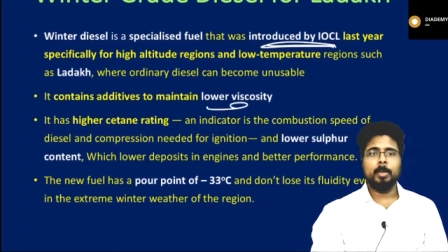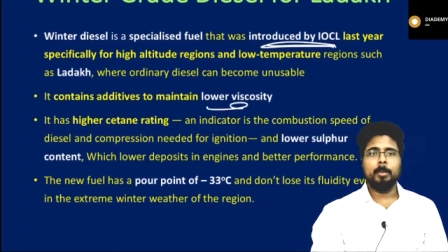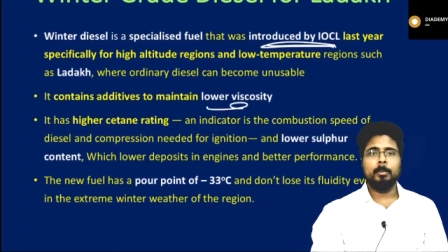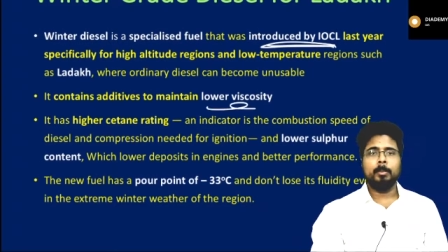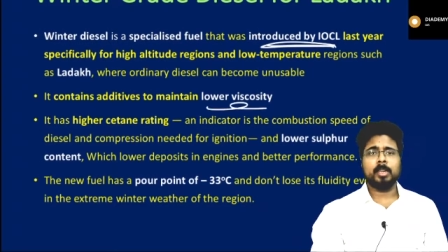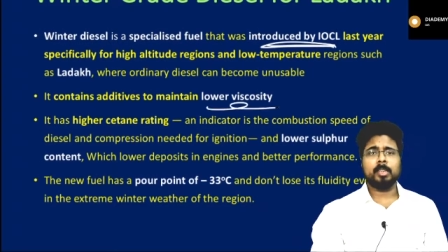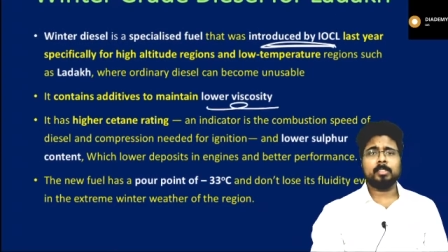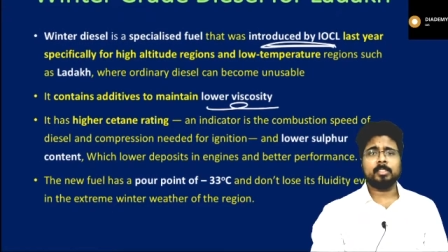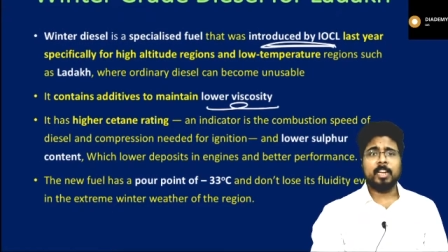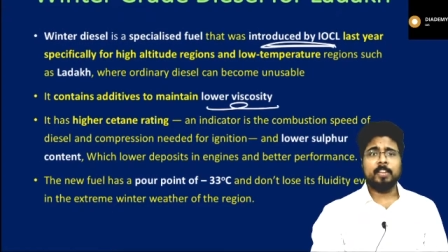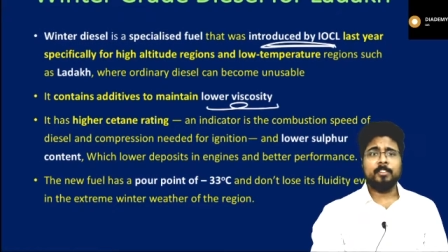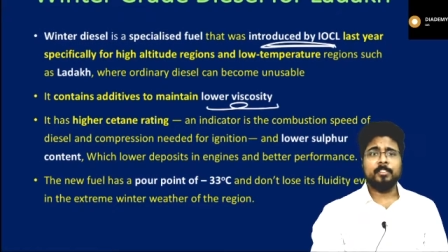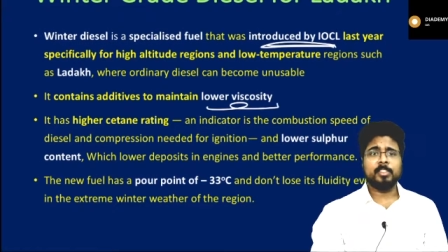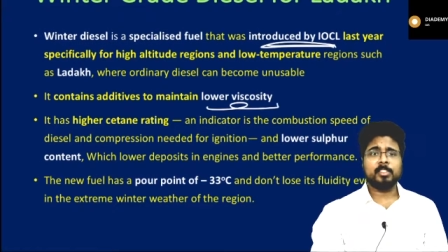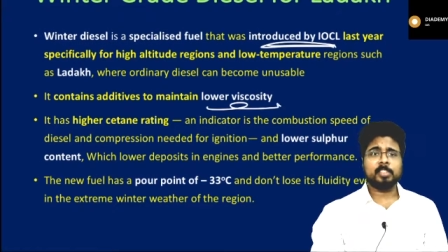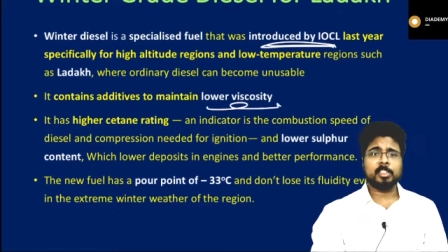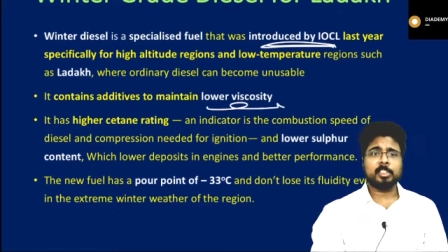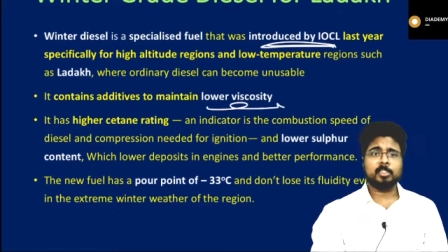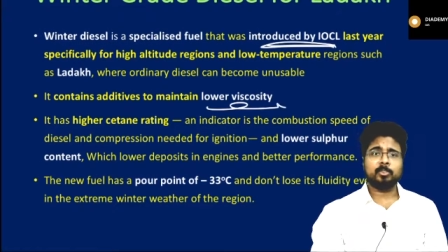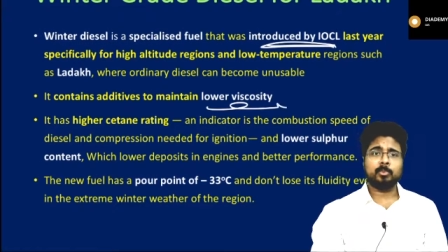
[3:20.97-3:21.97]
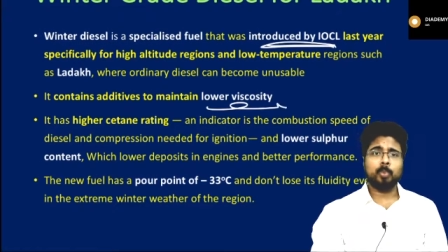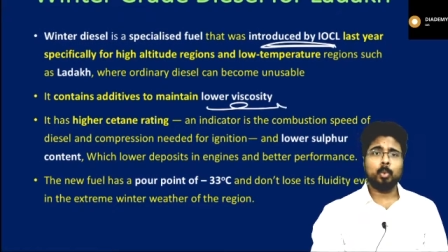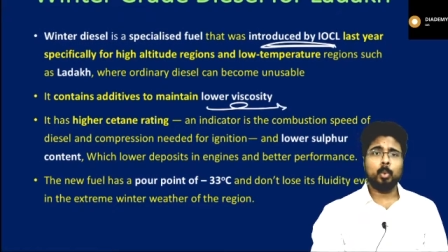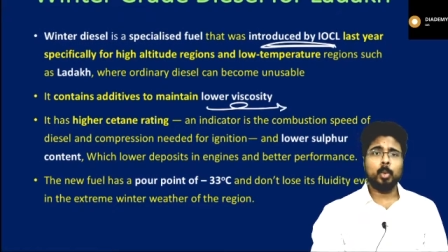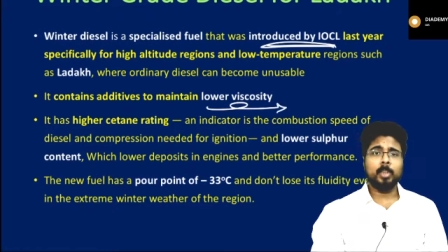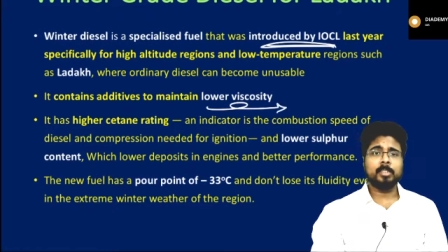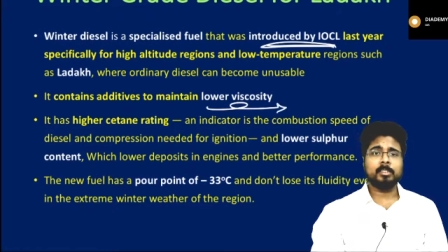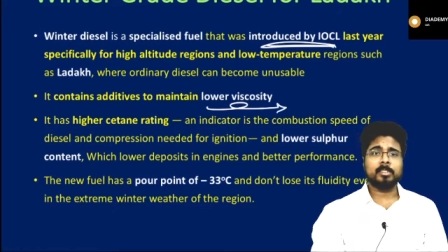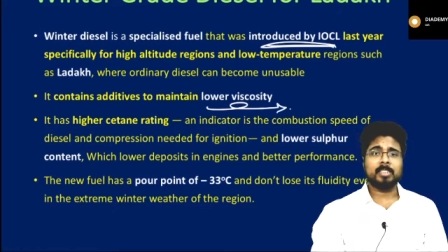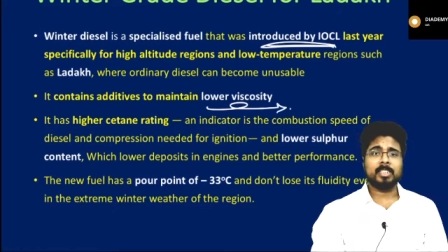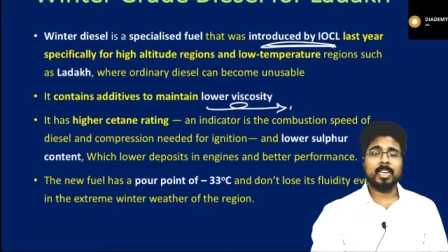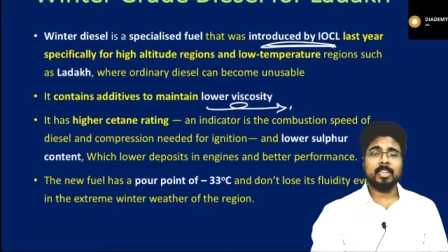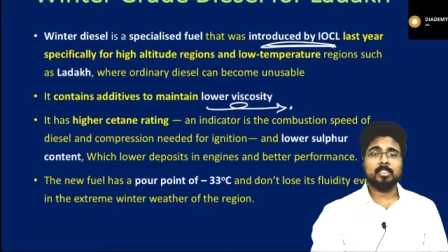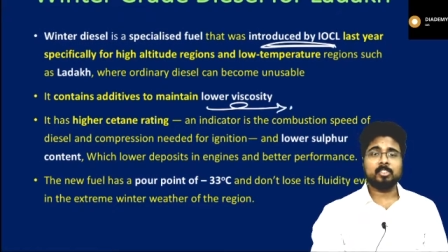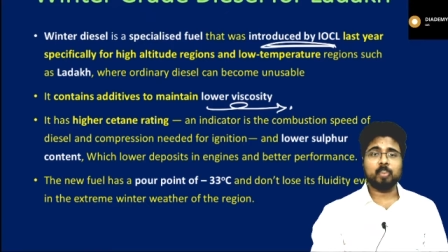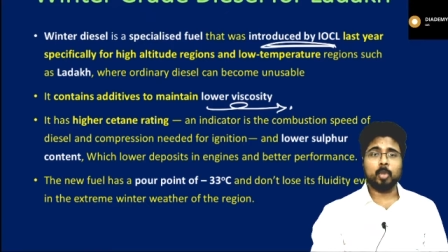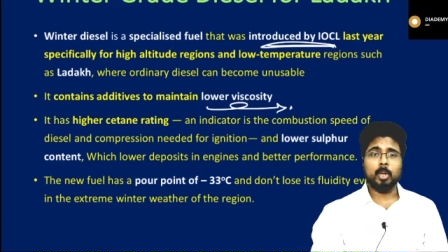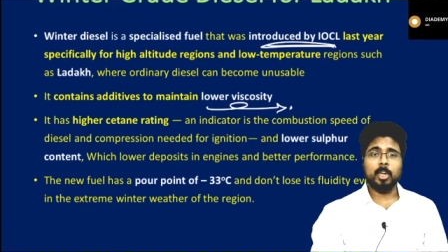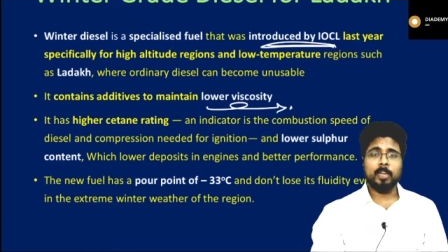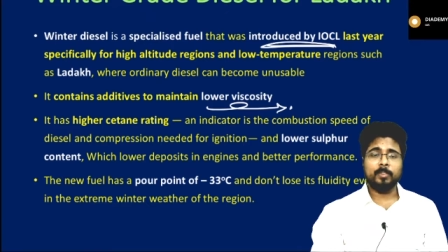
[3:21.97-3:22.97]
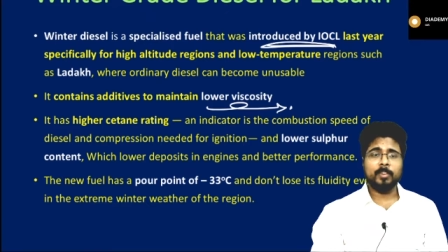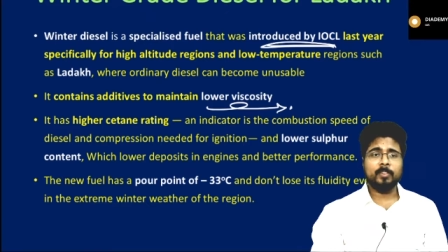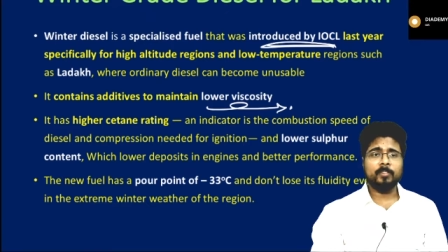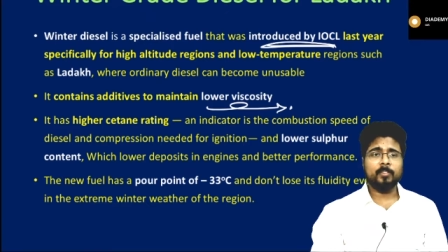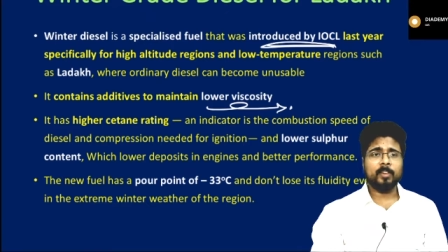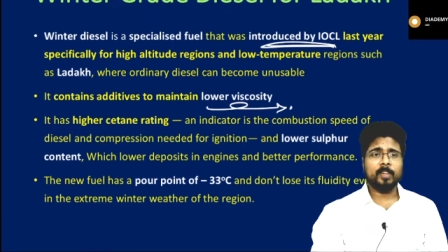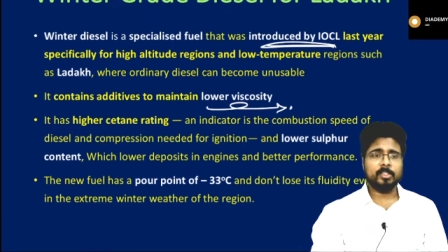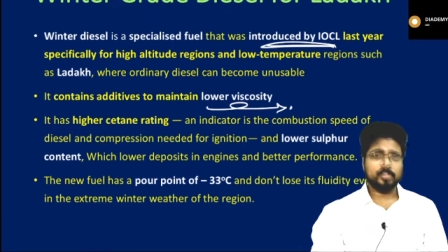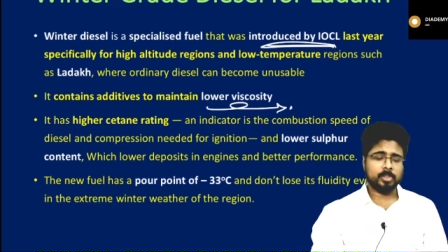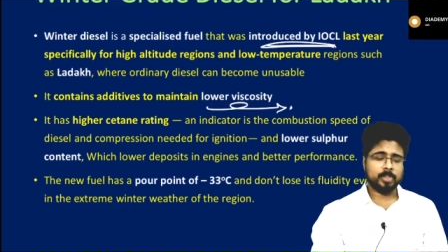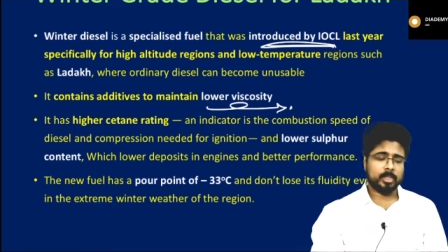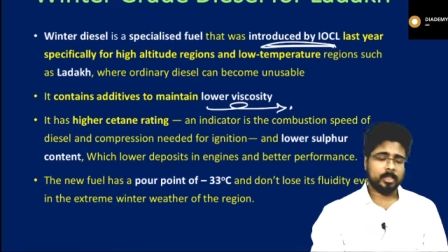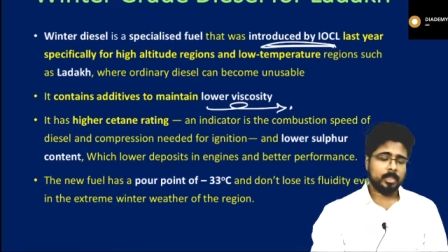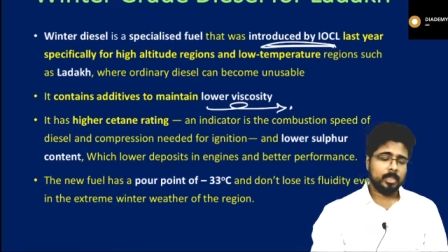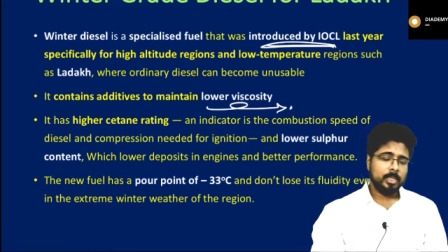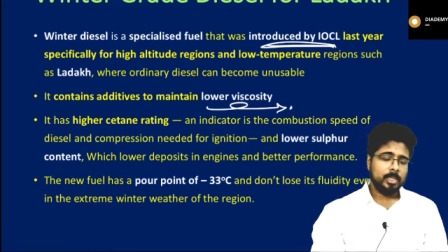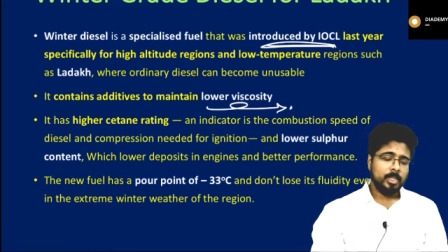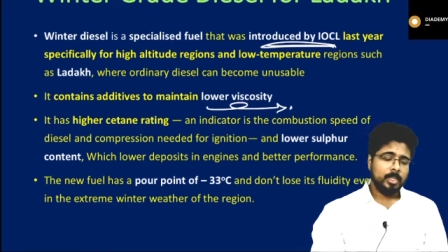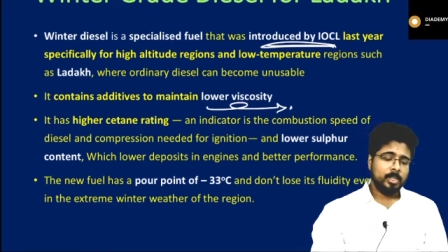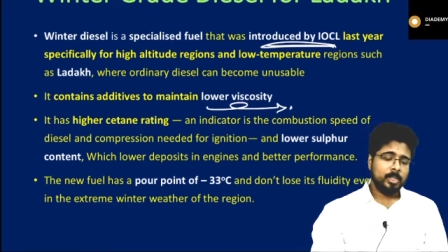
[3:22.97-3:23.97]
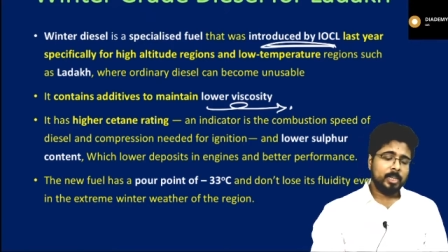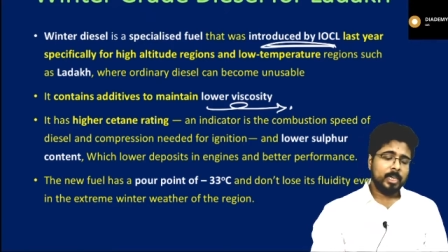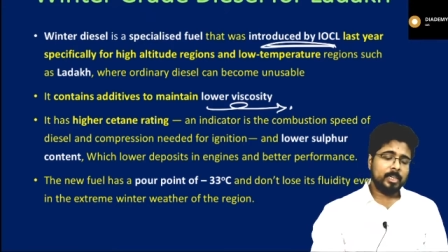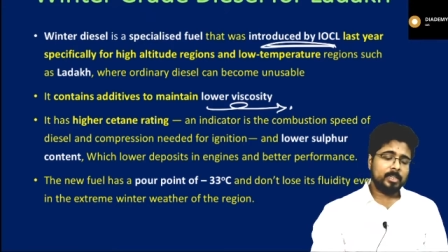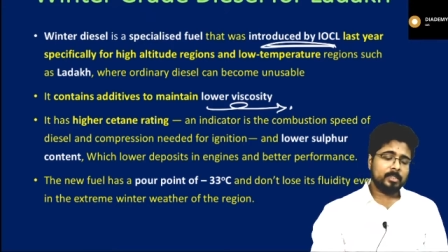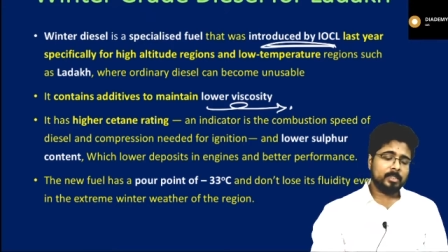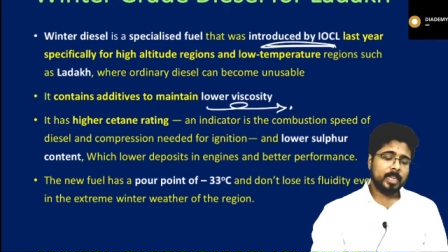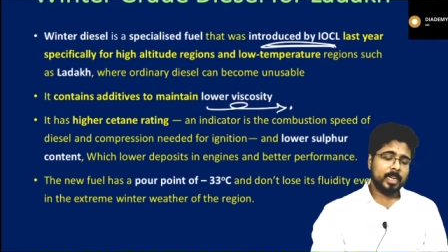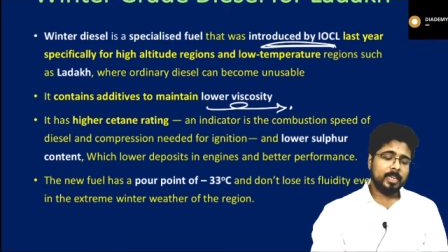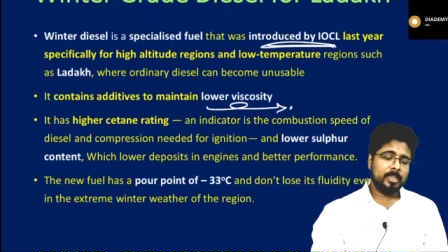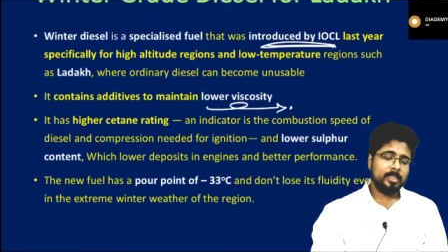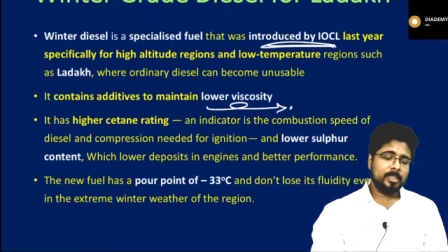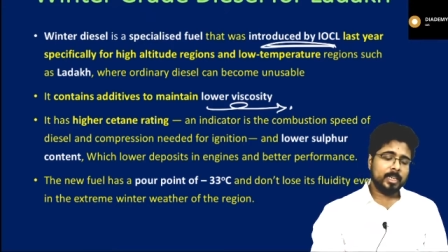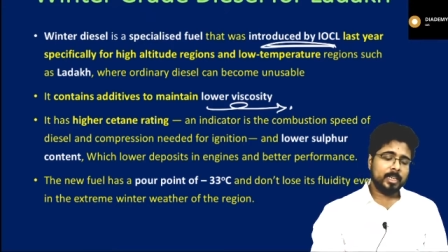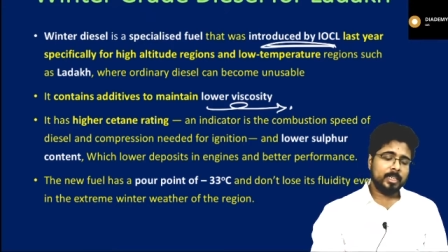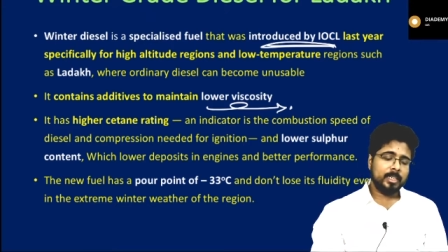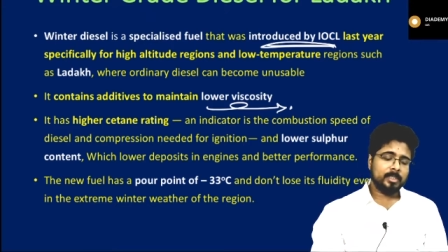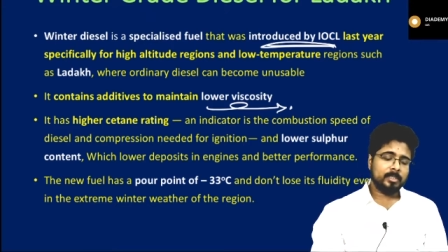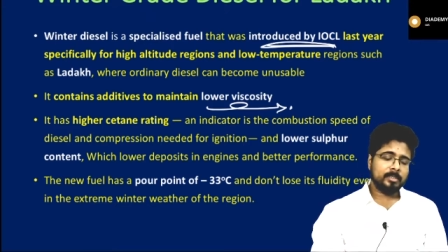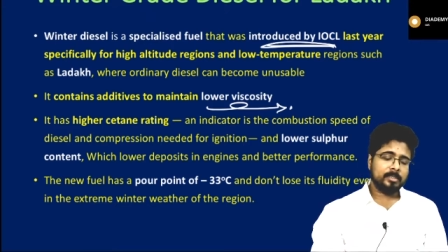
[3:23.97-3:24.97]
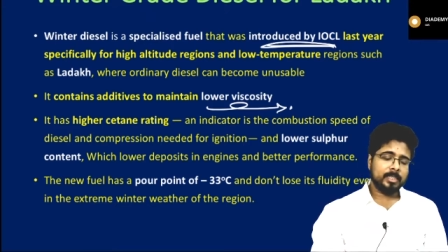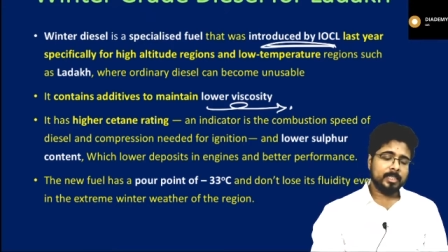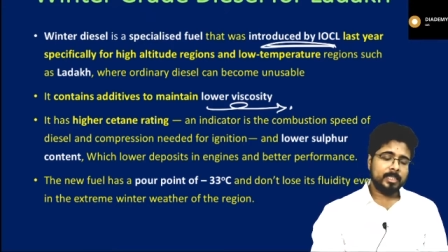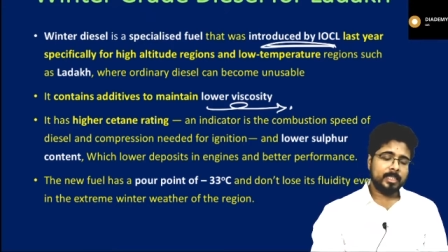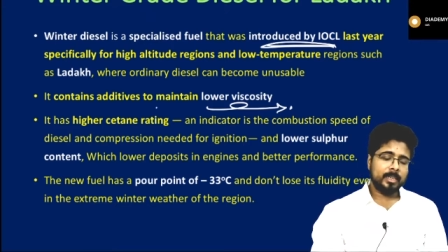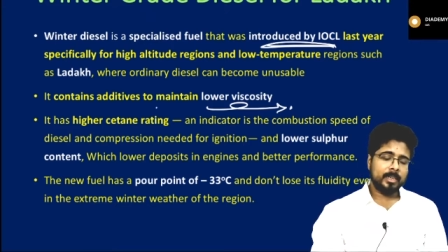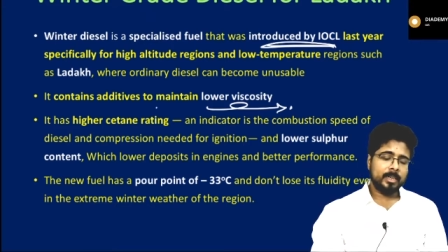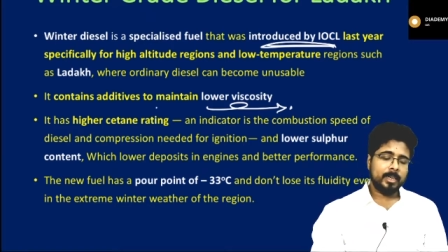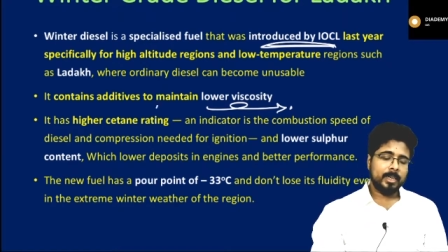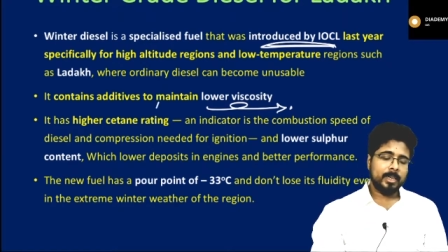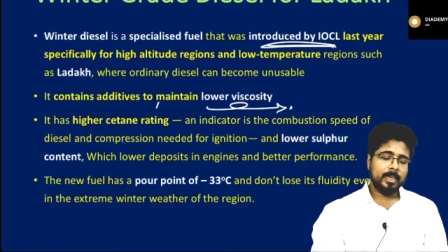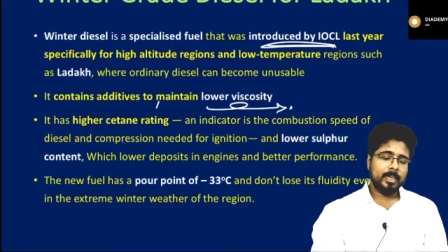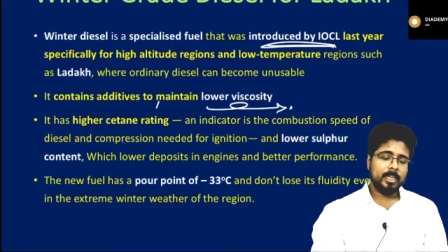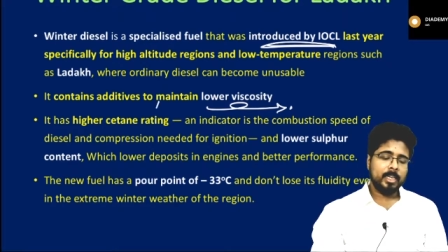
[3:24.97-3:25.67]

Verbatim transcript: because high viscous fluids can solidify faster. It has high, higher cetane rating